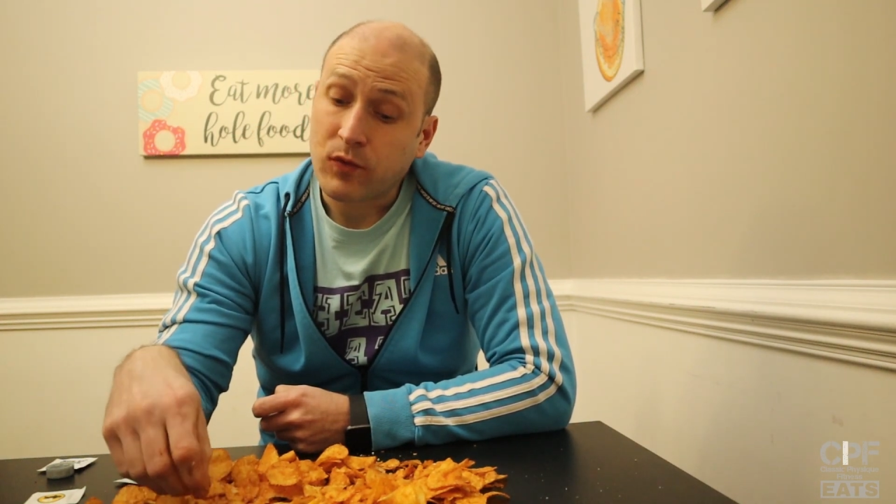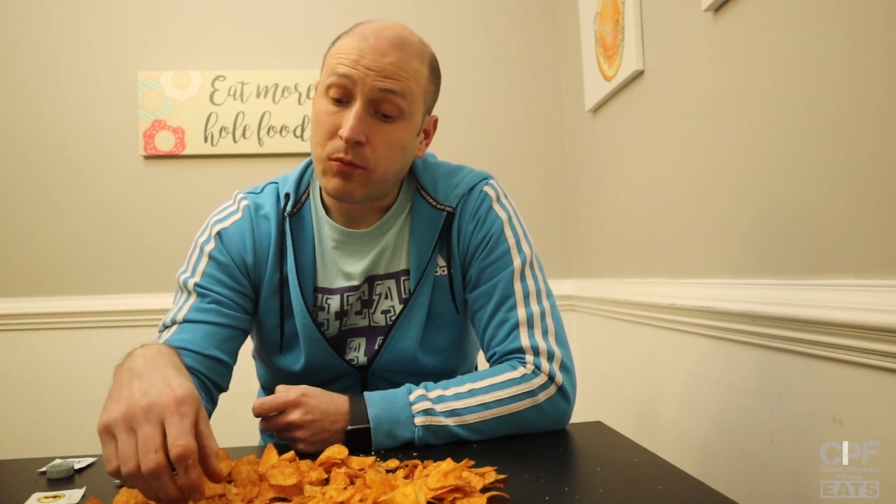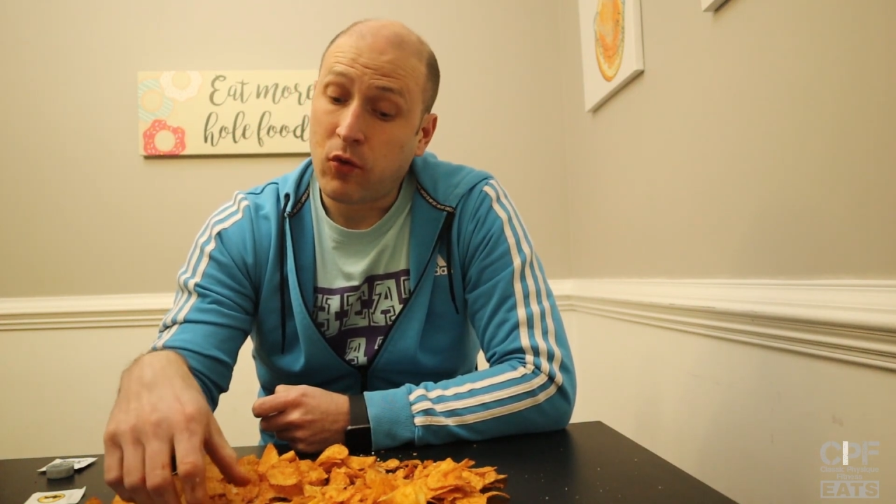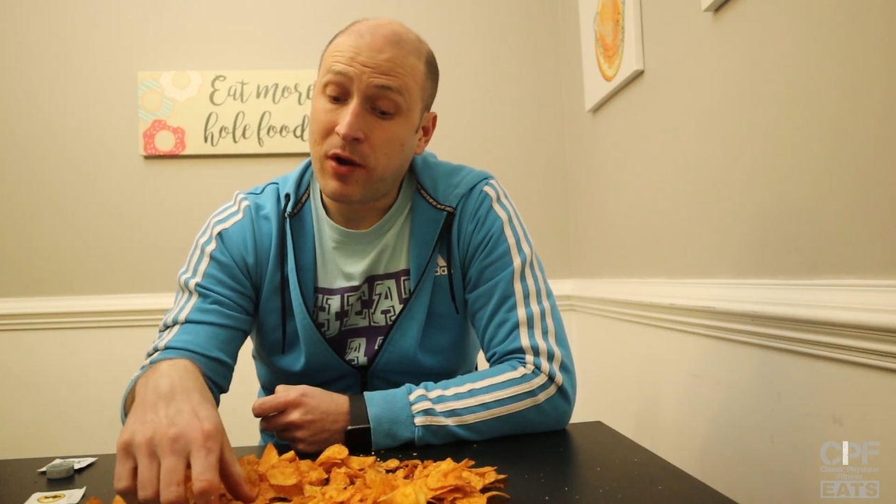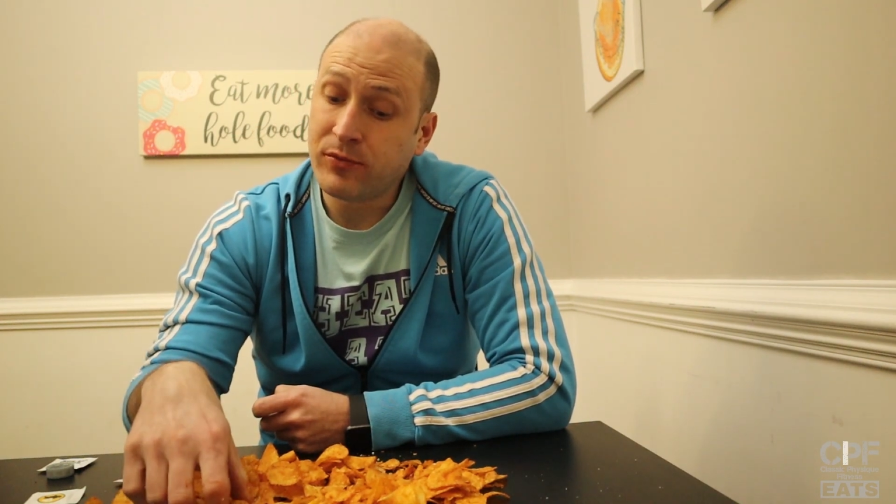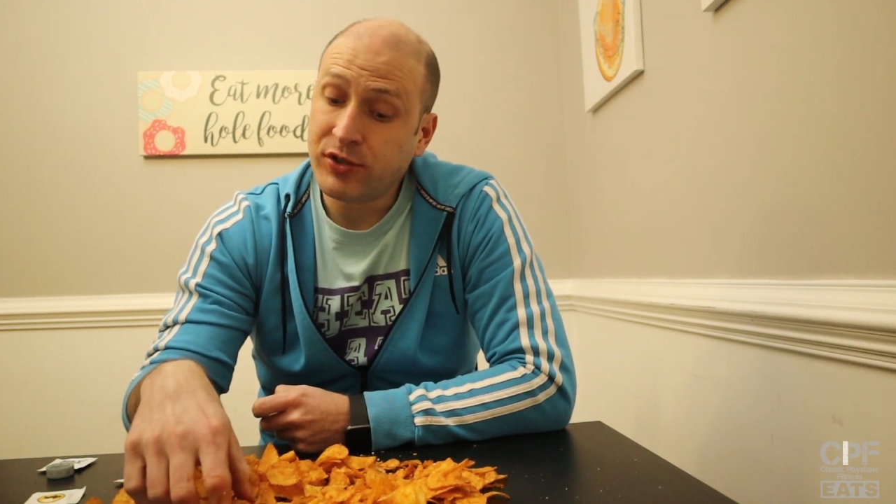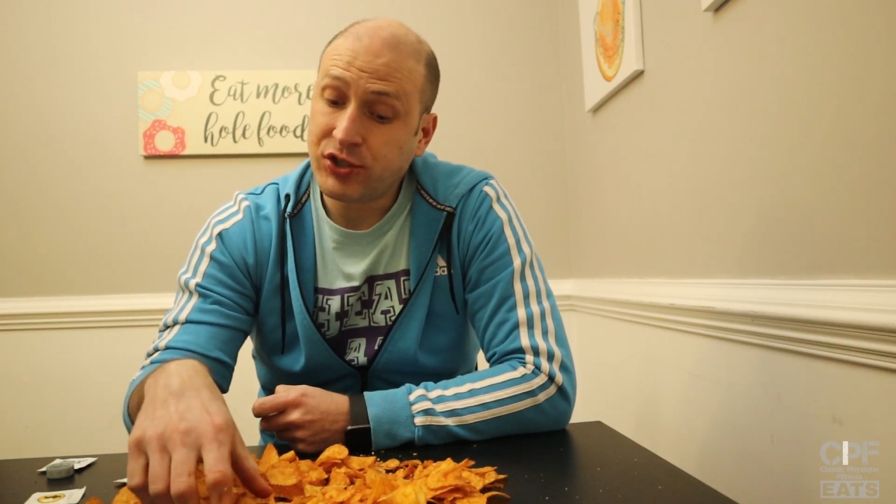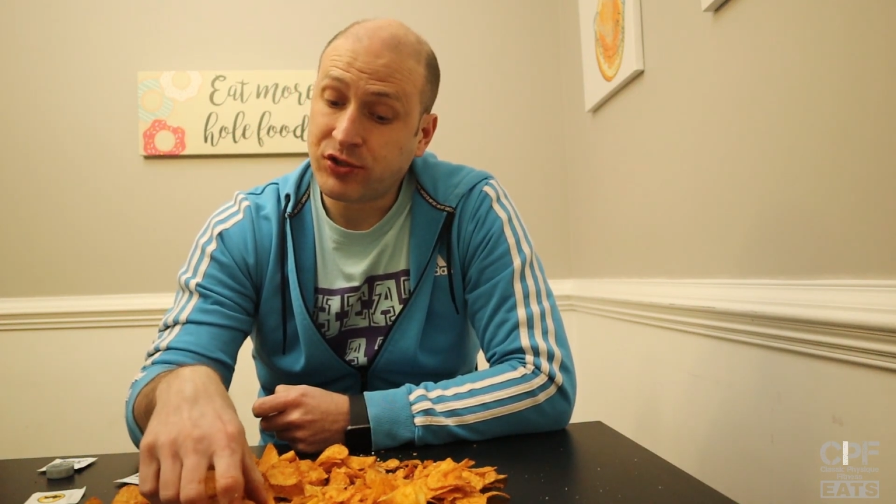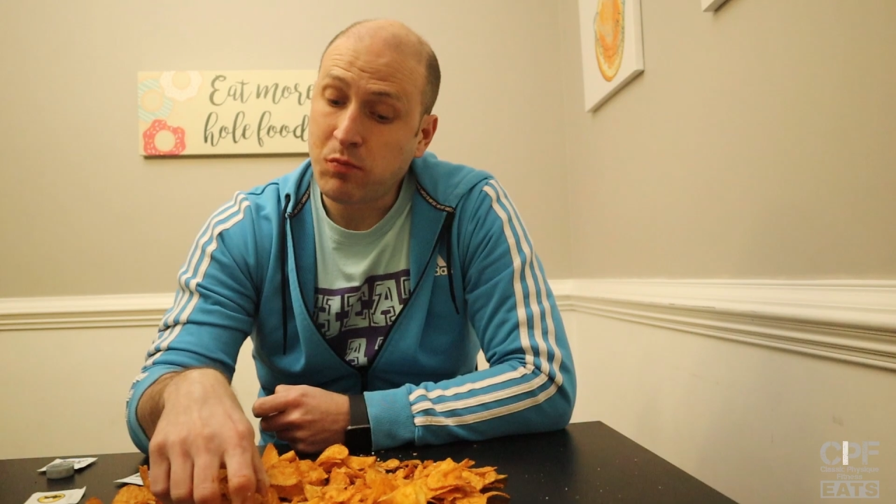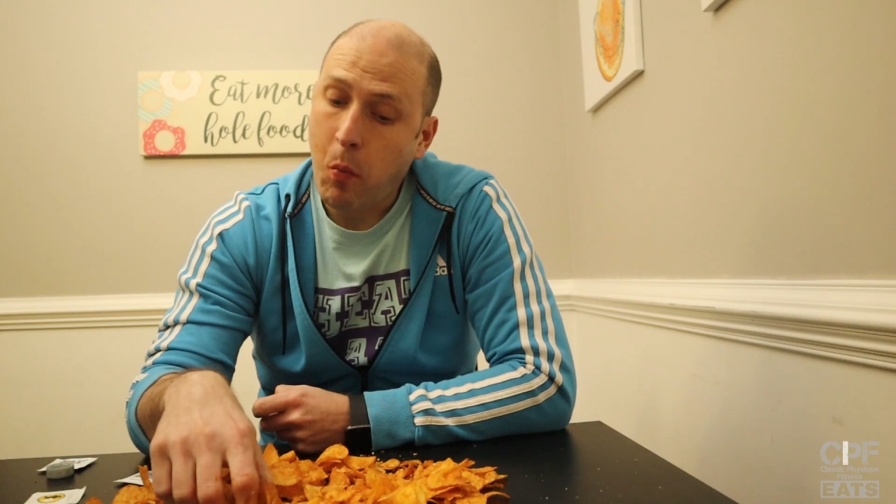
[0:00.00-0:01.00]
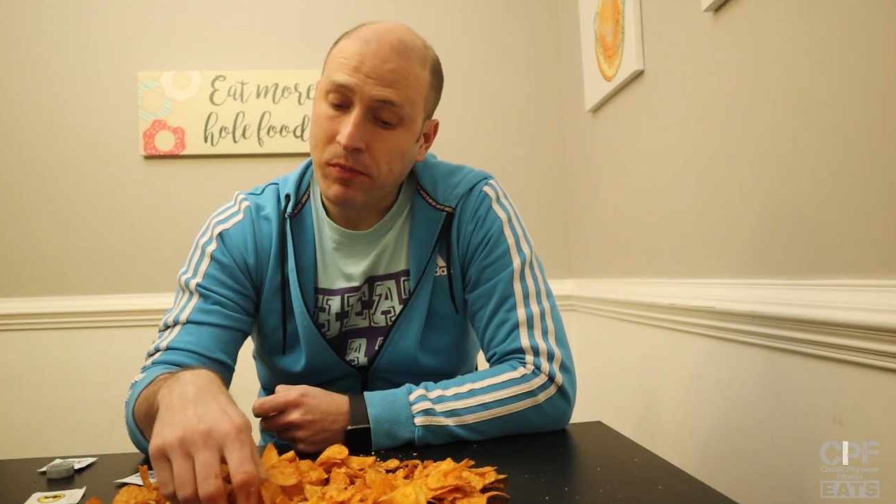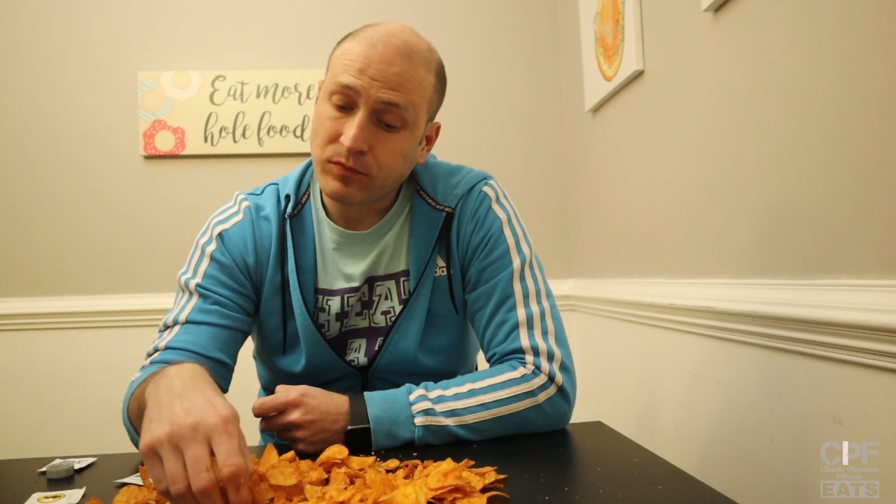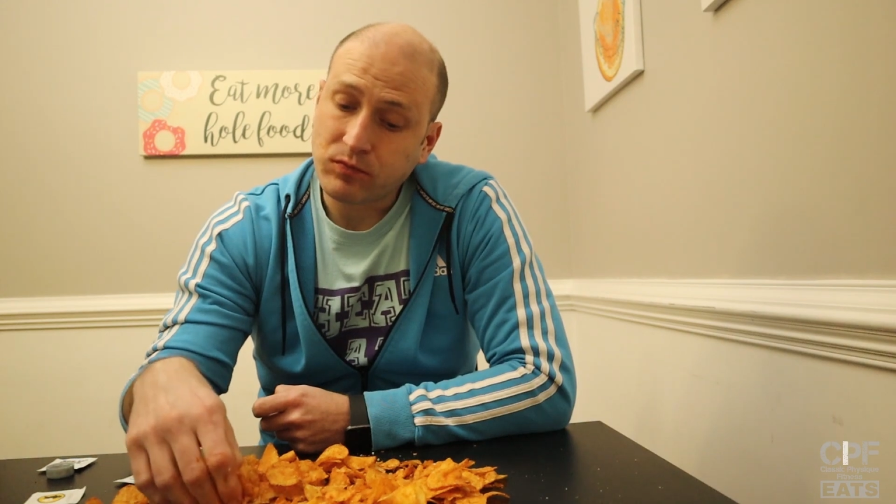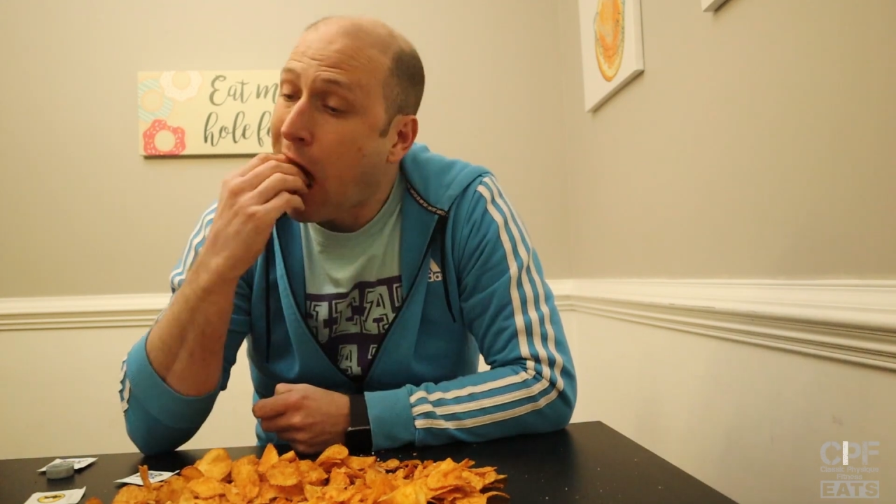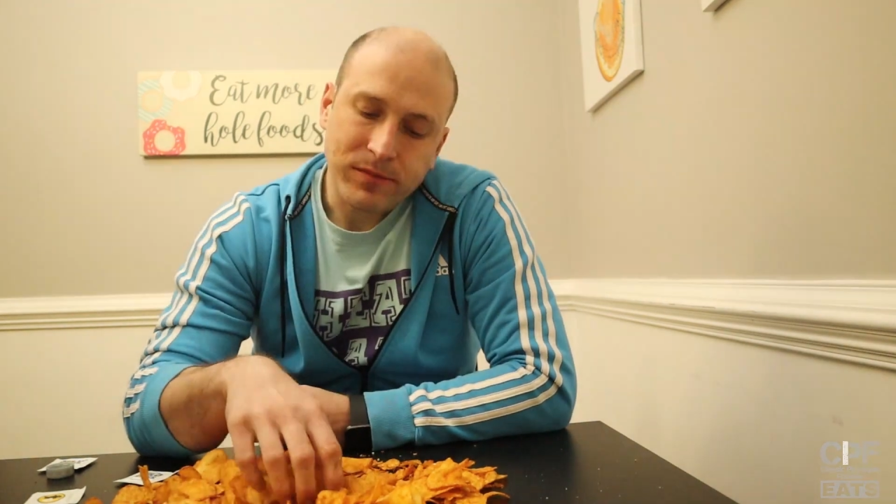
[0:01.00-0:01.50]
More ammunition.
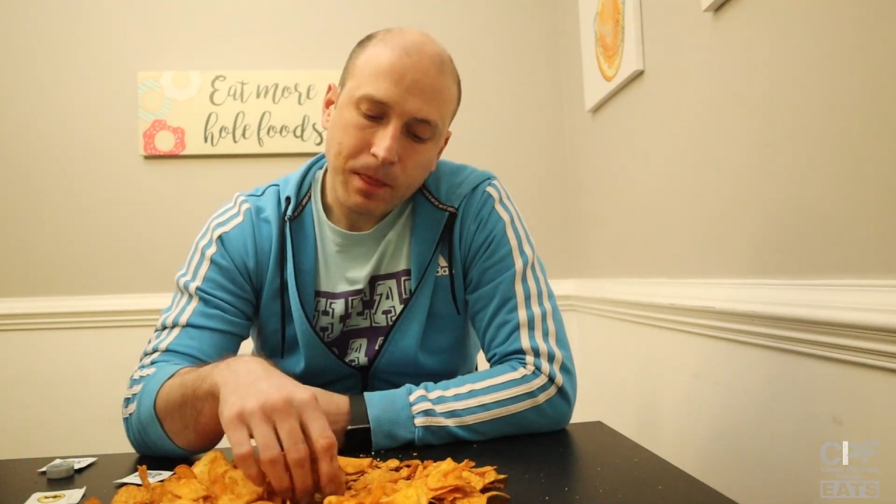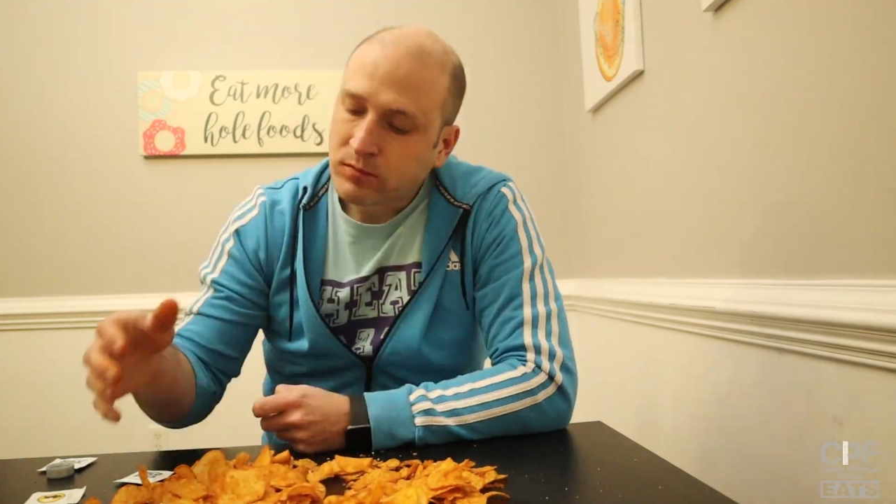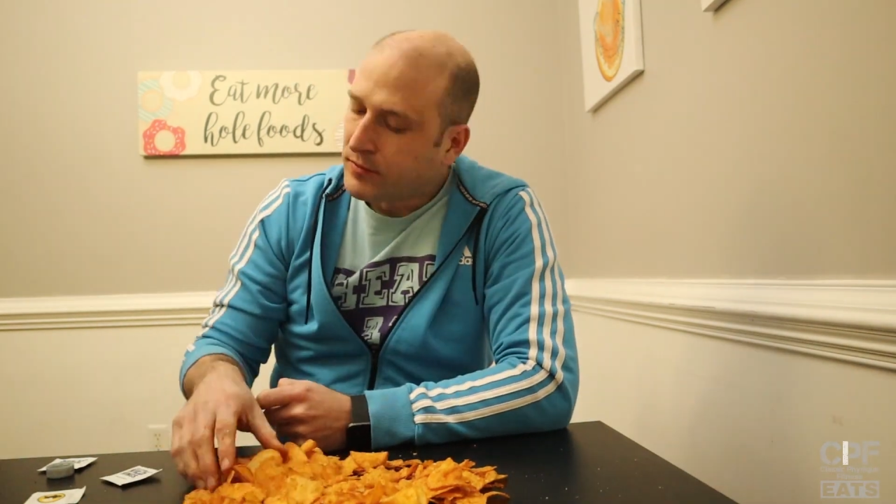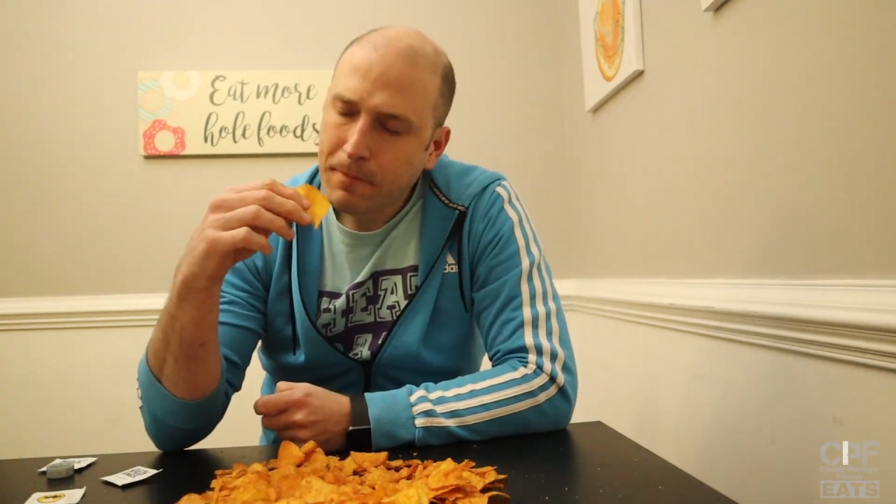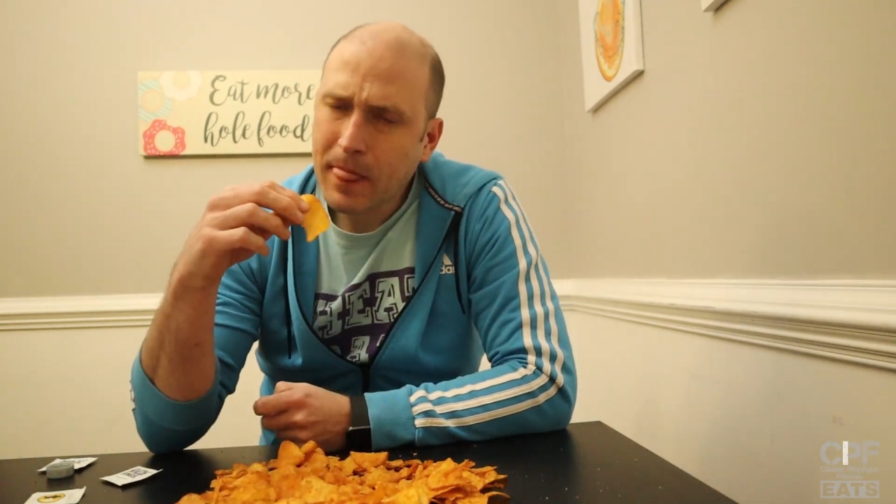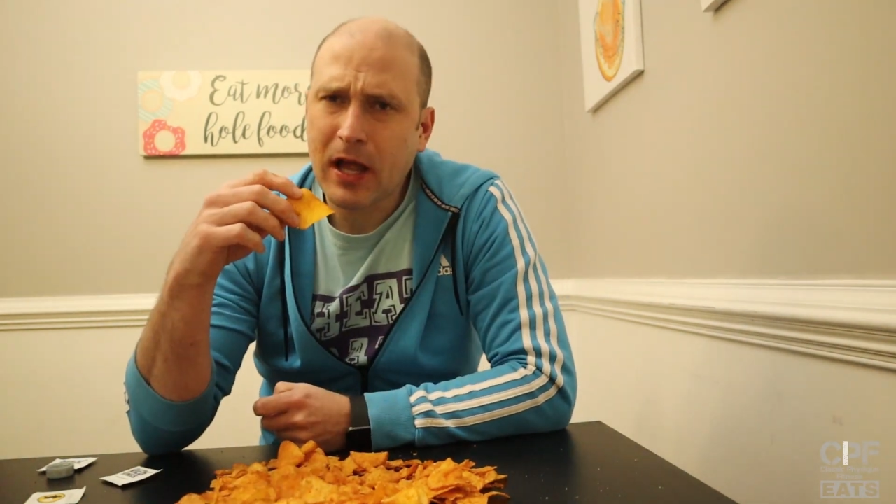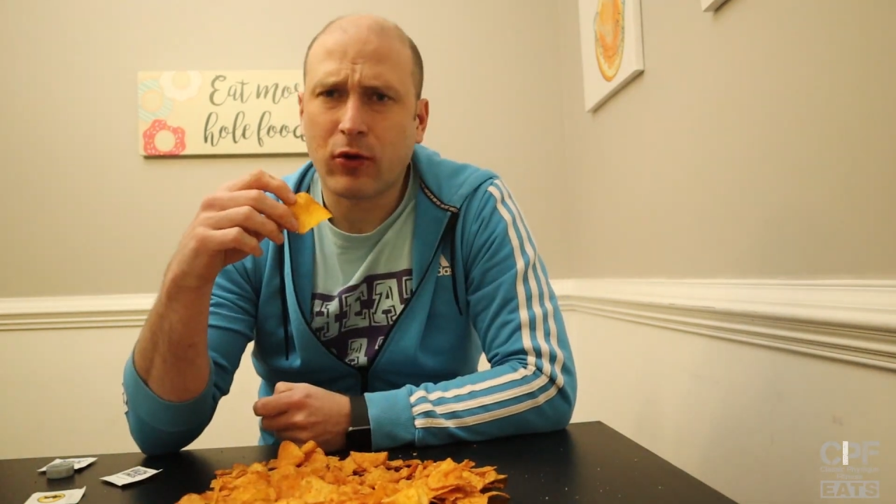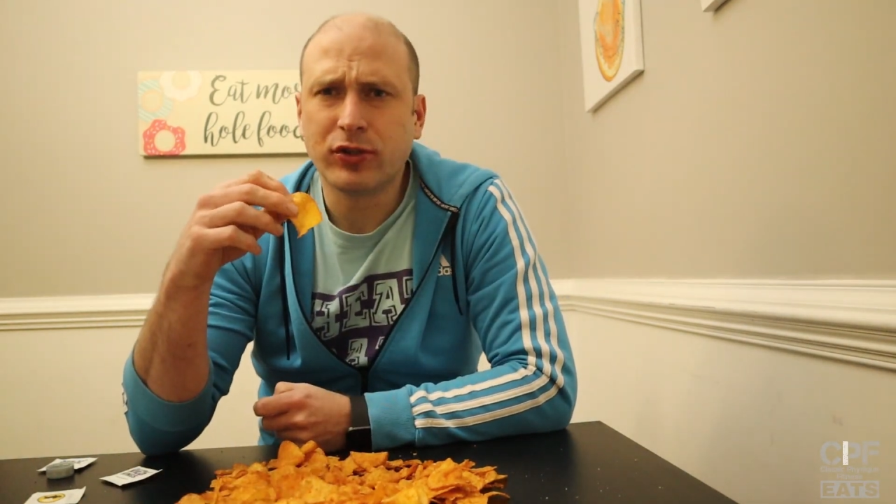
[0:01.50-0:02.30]
Yeah,